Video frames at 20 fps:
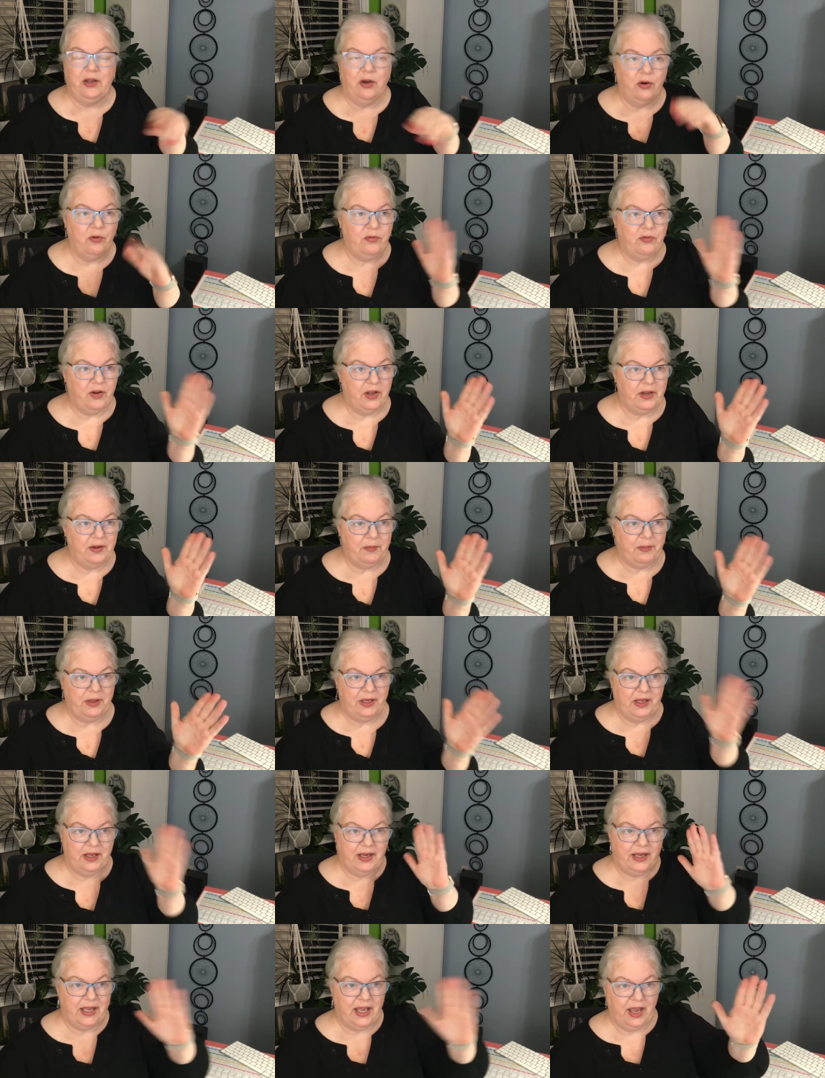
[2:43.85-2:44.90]

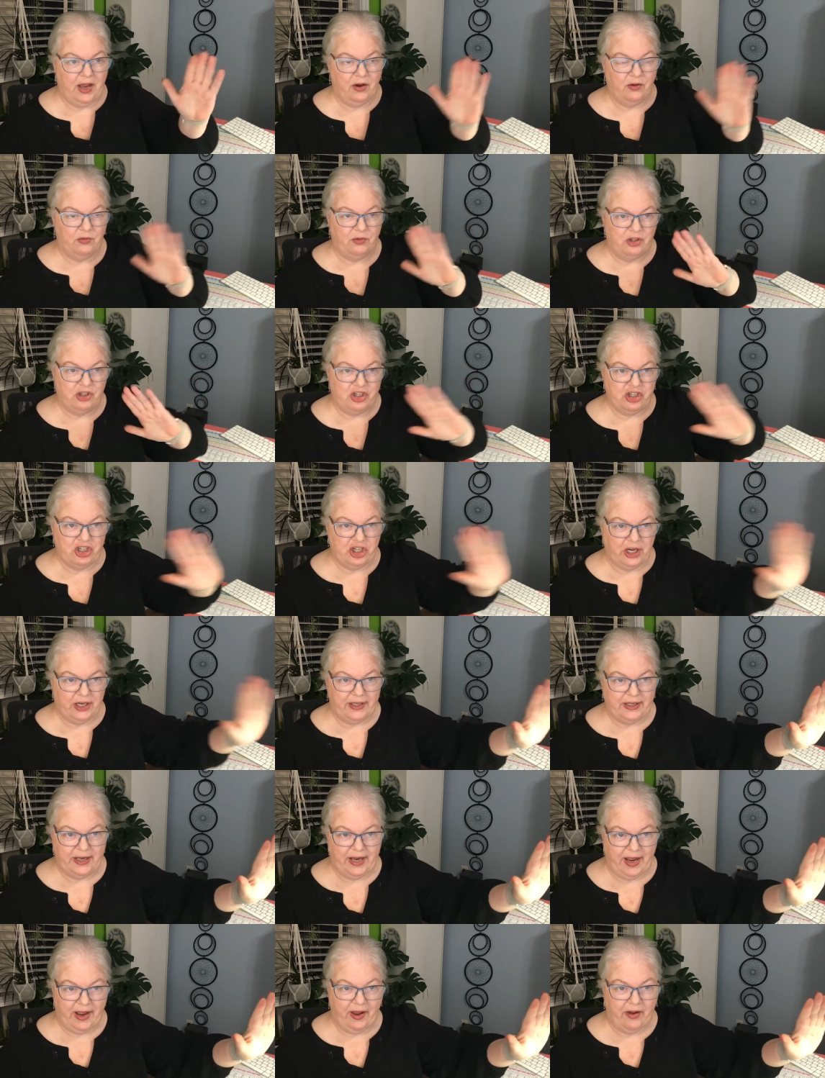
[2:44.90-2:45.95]
GoFundMe account was
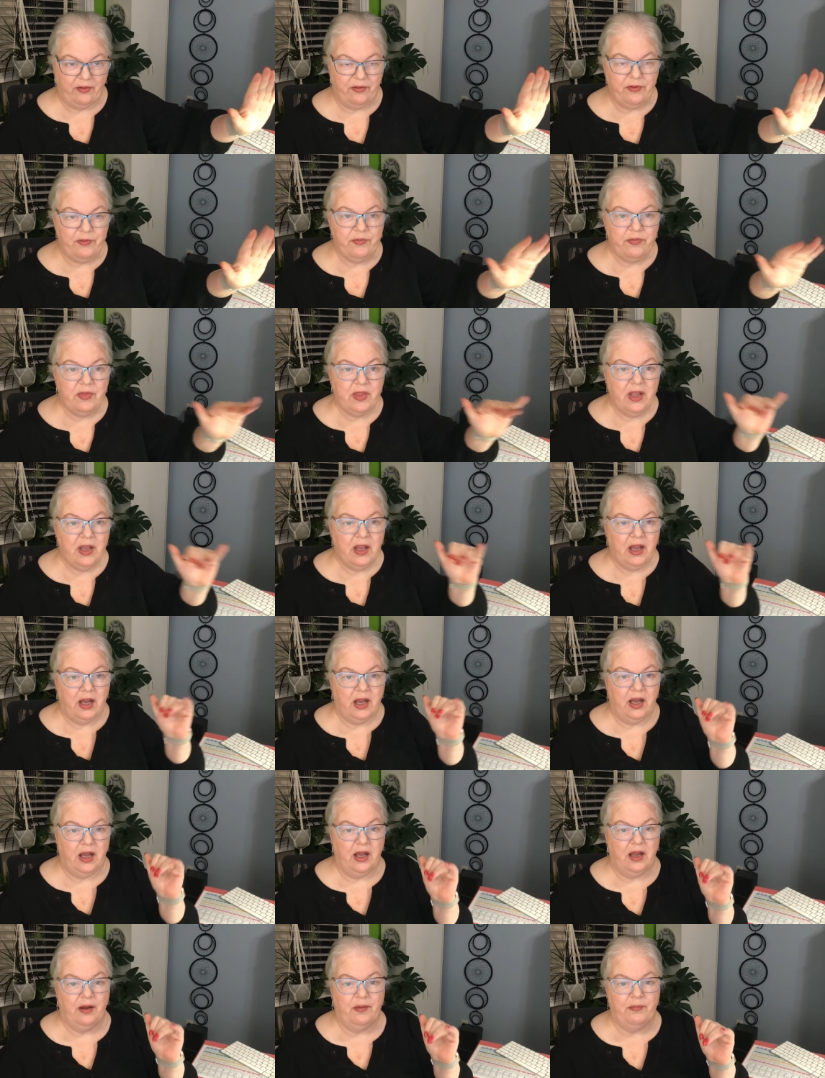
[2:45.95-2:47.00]
shut down,
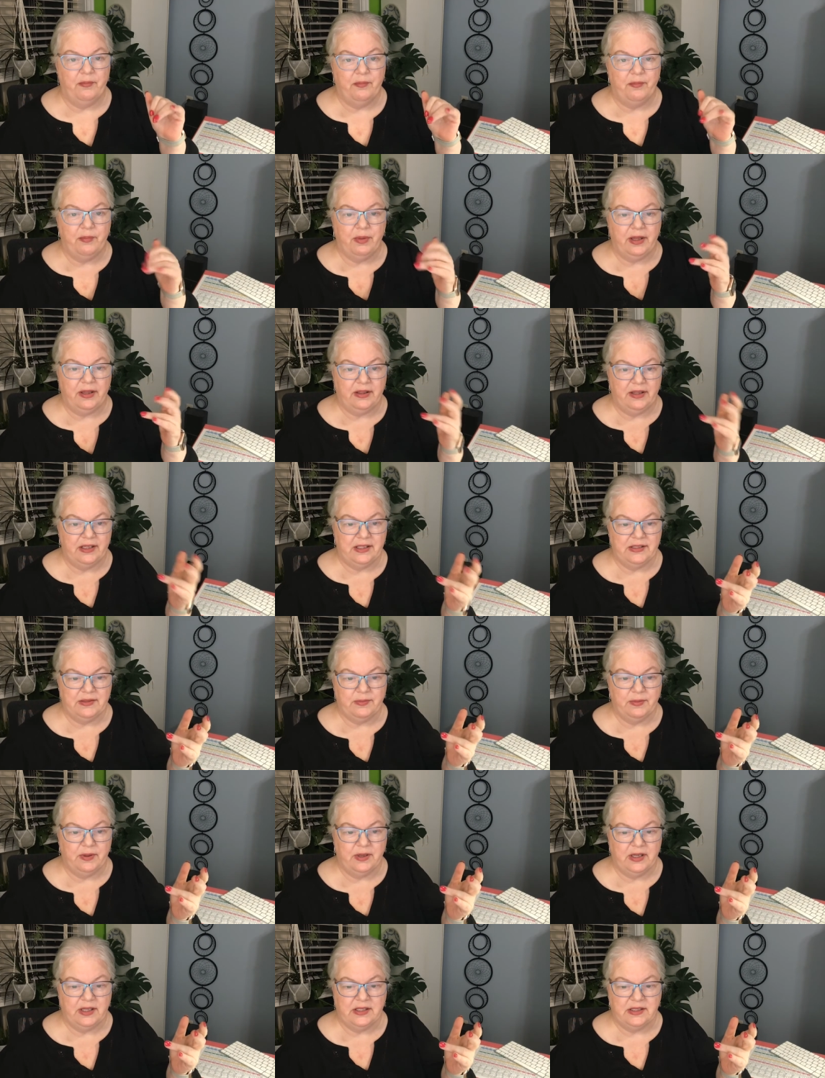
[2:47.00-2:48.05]
um, but this
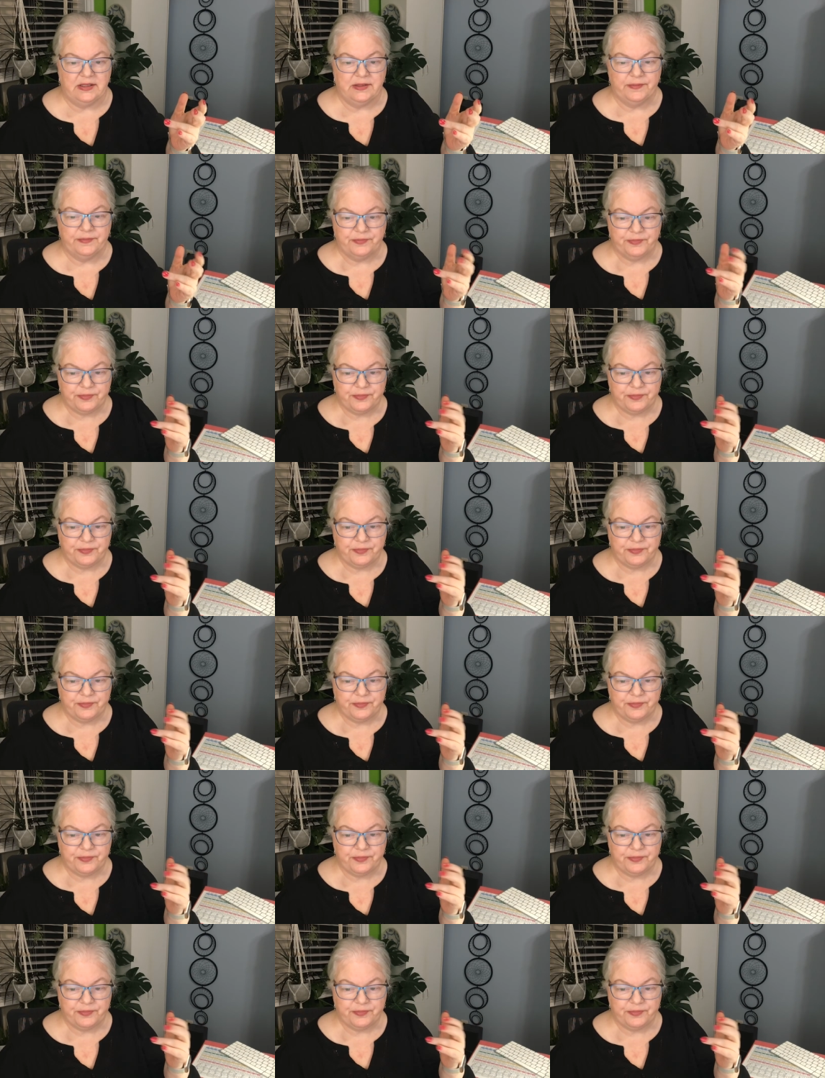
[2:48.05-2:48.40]
was